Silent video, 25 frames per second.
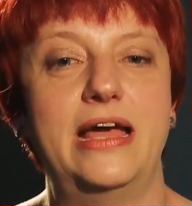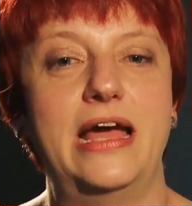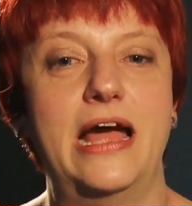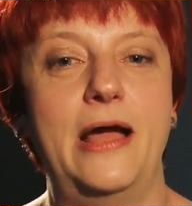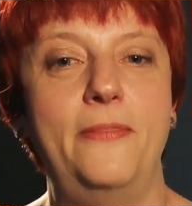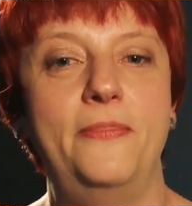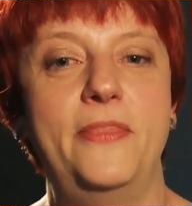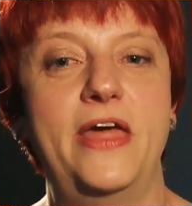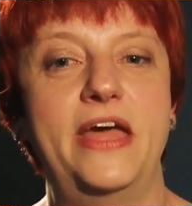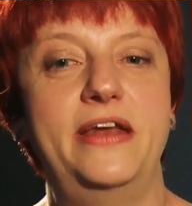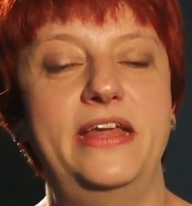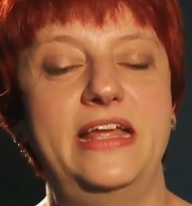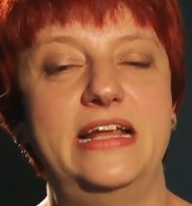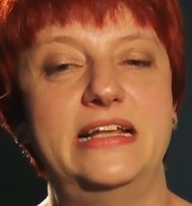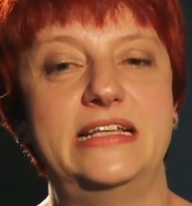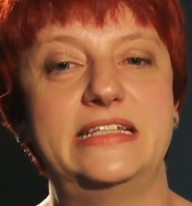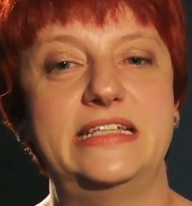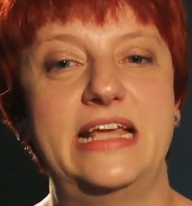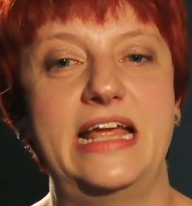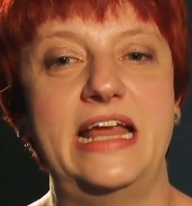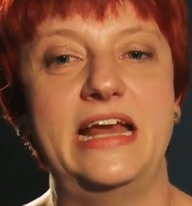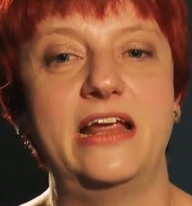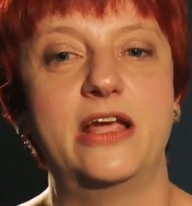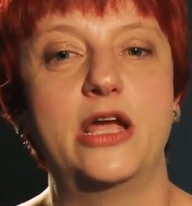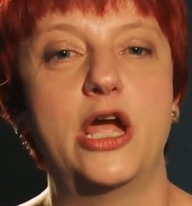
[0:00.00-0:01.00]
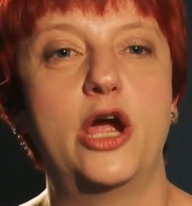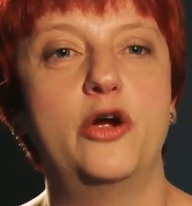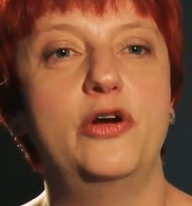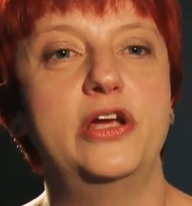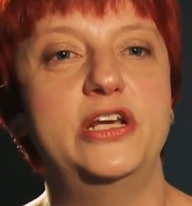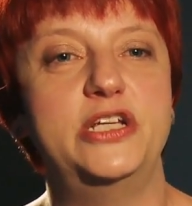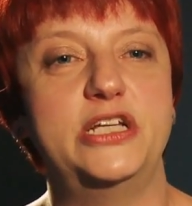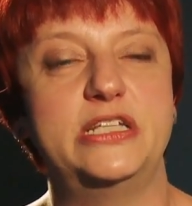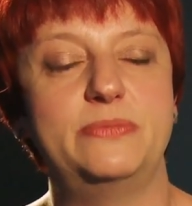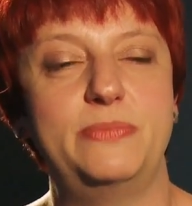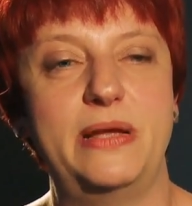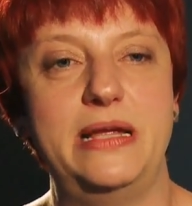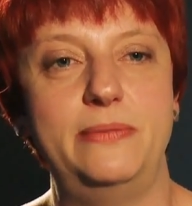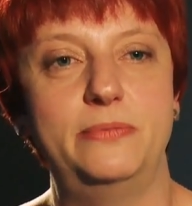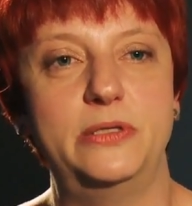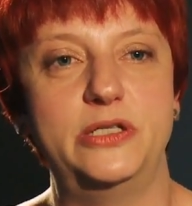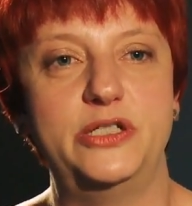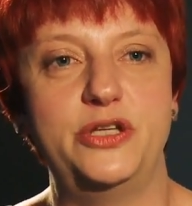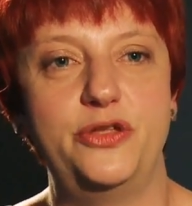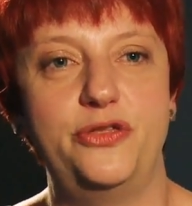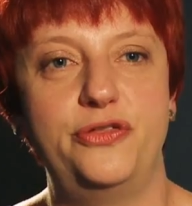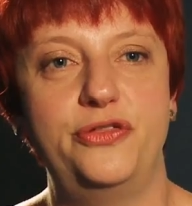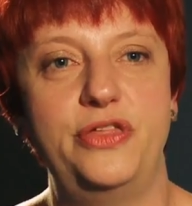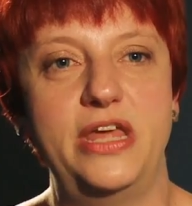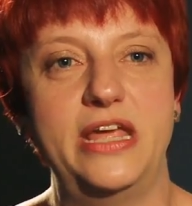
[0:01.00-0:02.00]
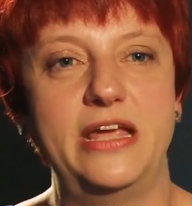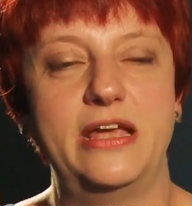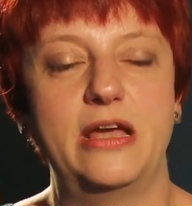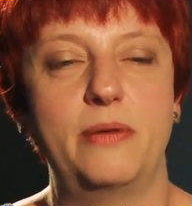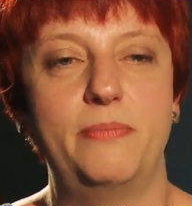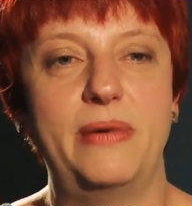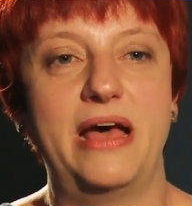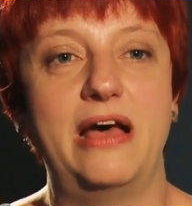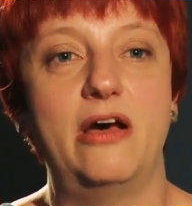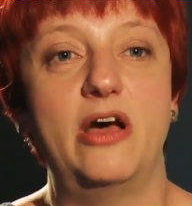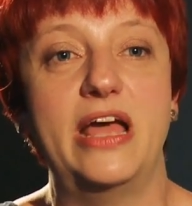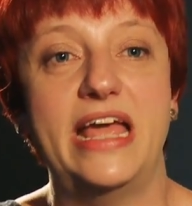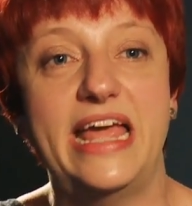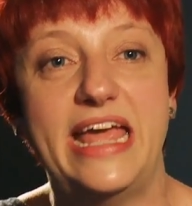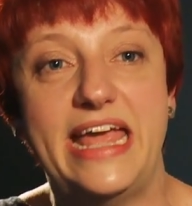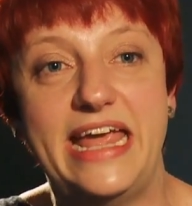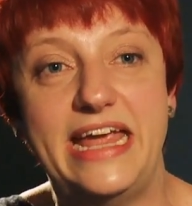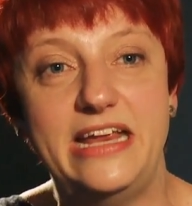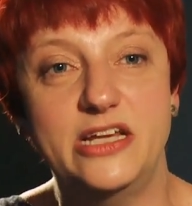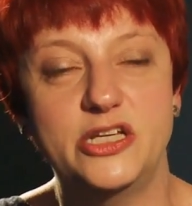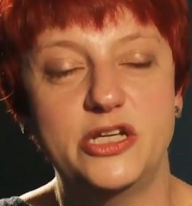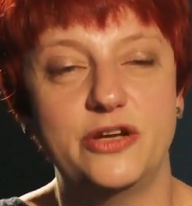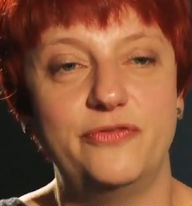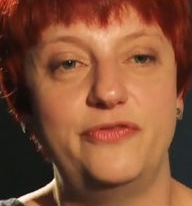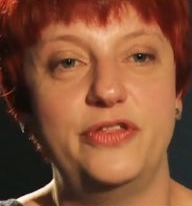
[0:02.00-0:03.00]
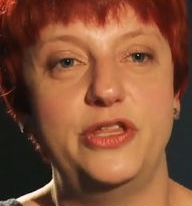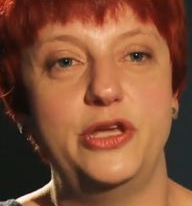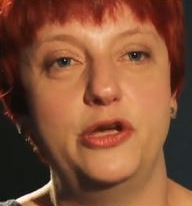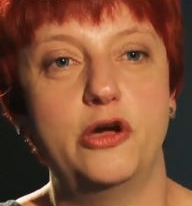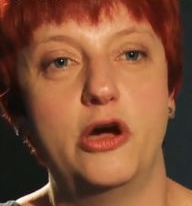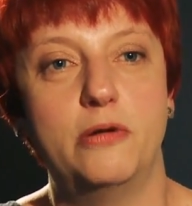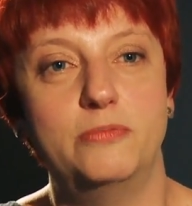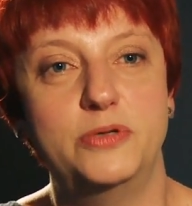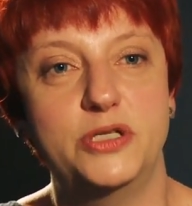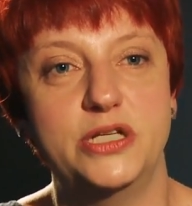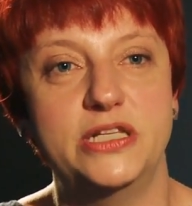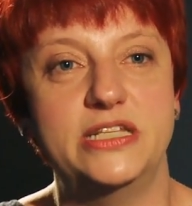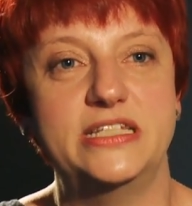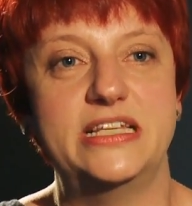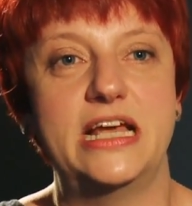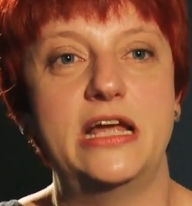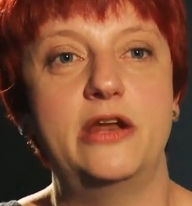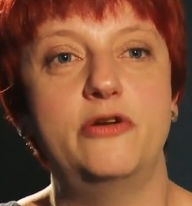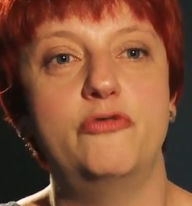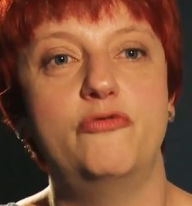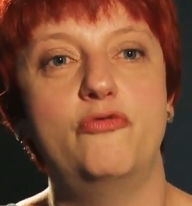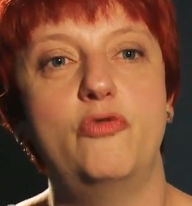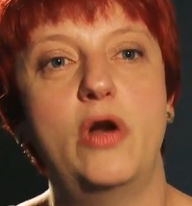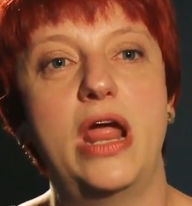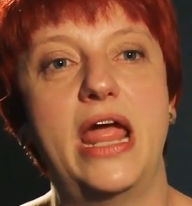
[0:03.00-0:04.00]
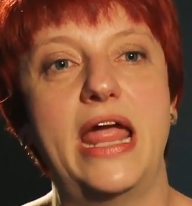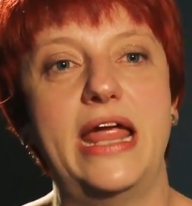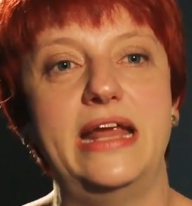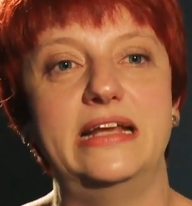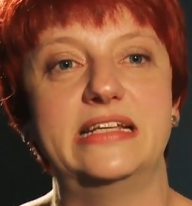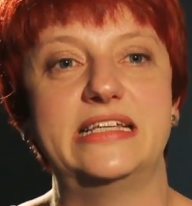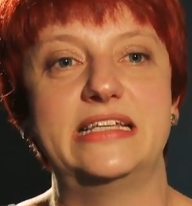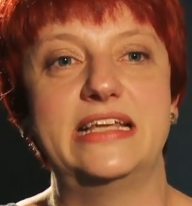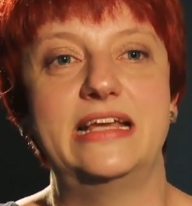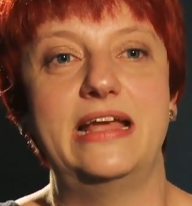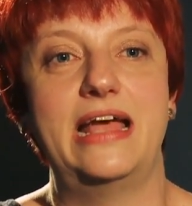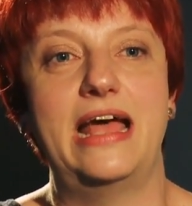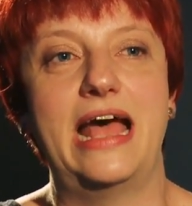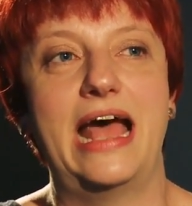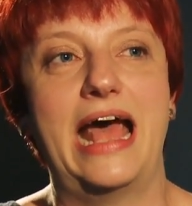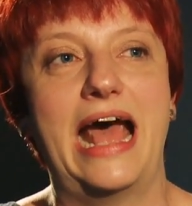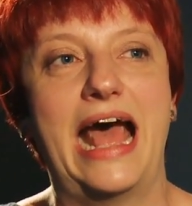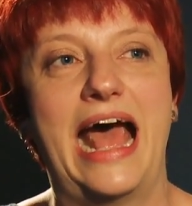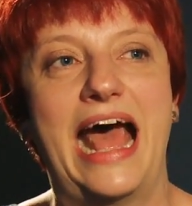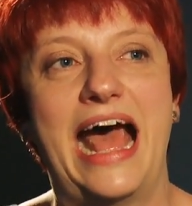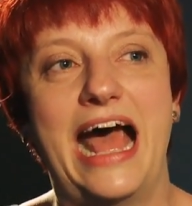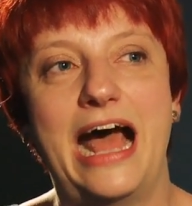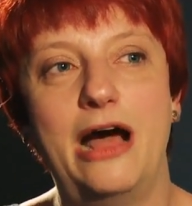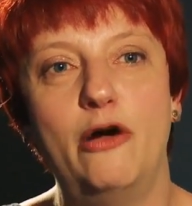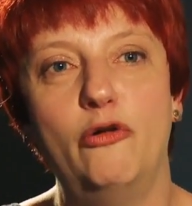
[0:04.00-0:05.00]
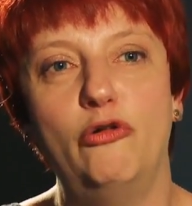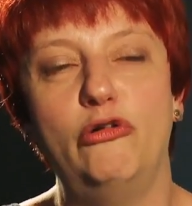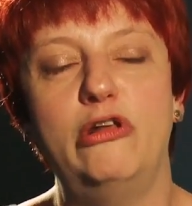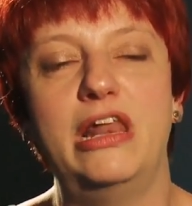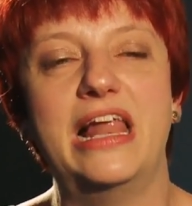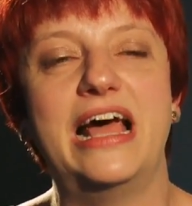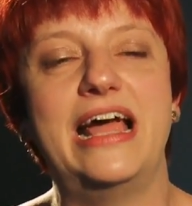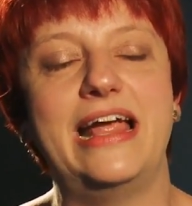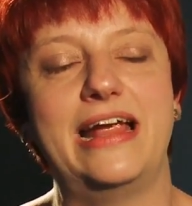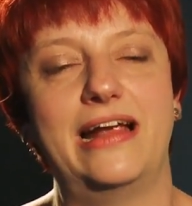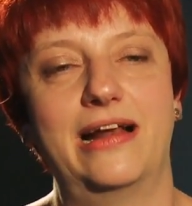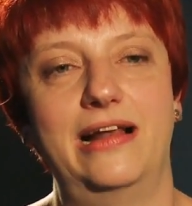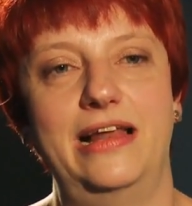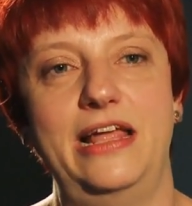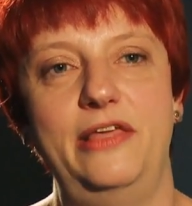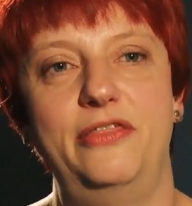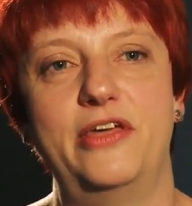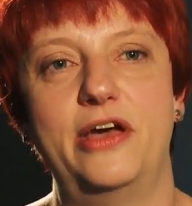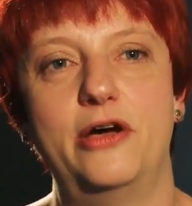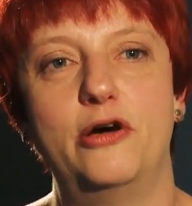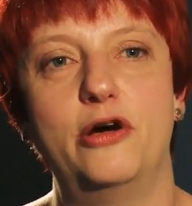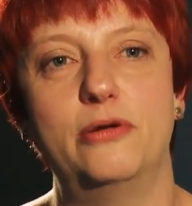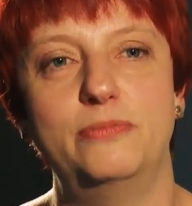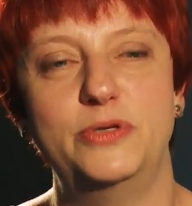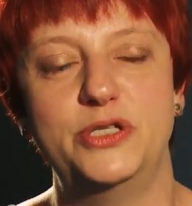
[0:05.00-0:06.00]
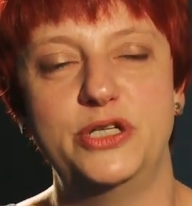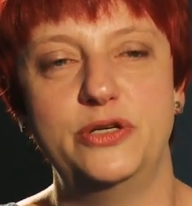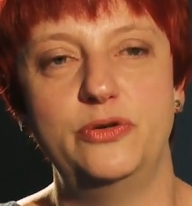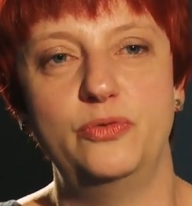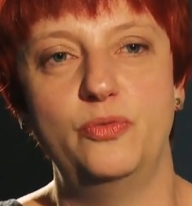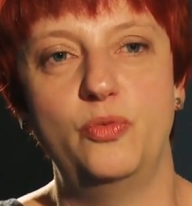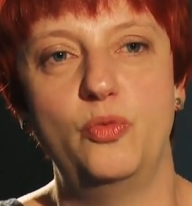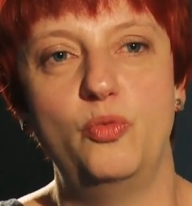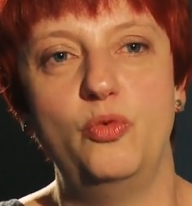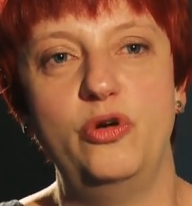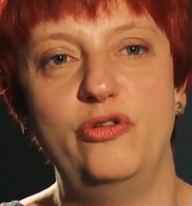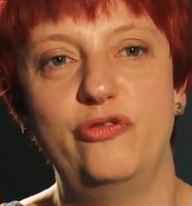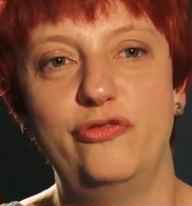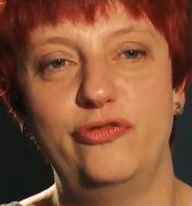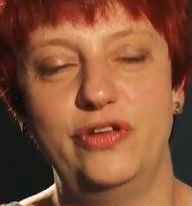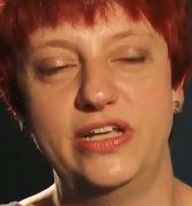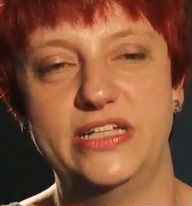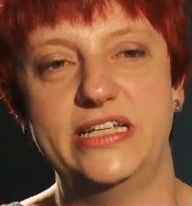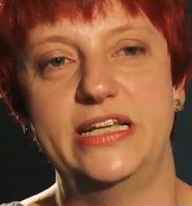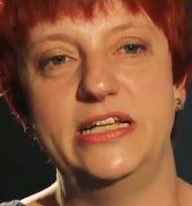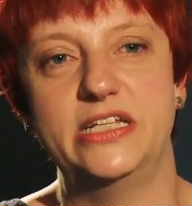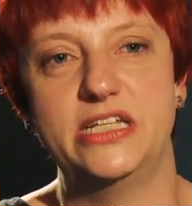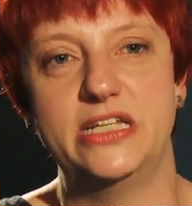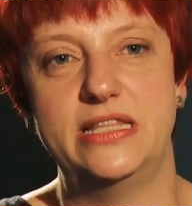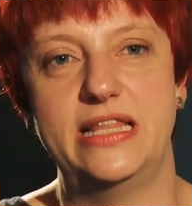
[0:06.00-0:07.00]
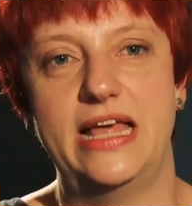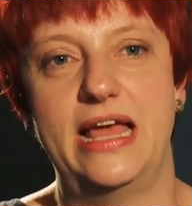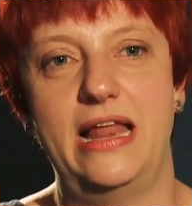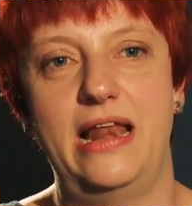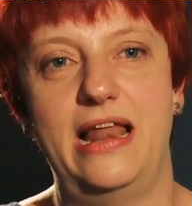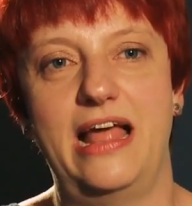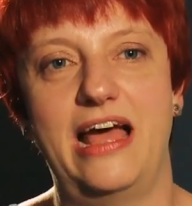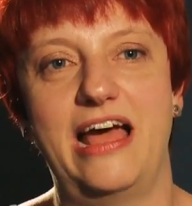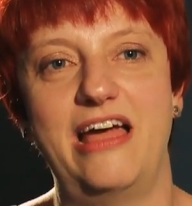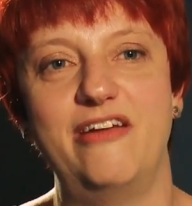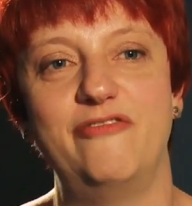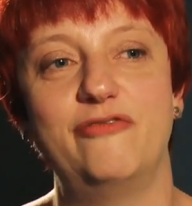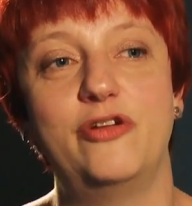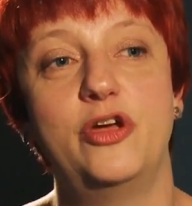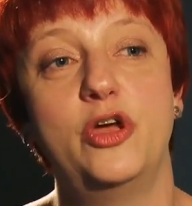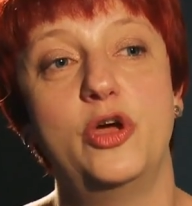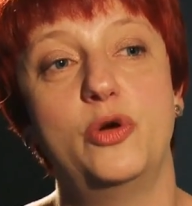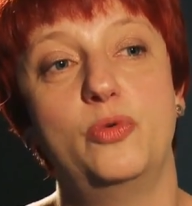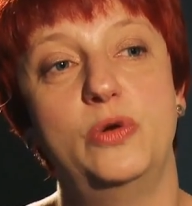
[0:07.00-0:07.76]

And then it encourages people to think about each of the options and rate how likely that option would fit into their life,